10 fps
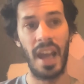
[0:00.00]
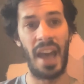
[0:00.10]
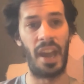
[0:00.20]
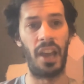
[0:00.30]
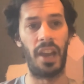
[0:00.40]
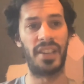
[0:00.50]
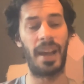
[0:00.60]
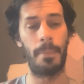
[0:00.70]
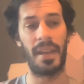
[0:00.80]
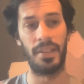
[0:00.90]
and allied
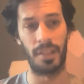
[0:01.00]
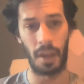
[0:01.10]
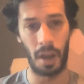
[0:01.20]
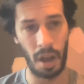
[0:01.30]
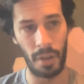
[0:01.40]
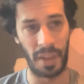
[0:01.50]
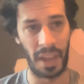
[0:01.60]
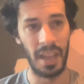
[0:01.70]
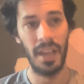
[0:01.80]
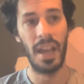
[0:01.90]
campaigns at the heart of it,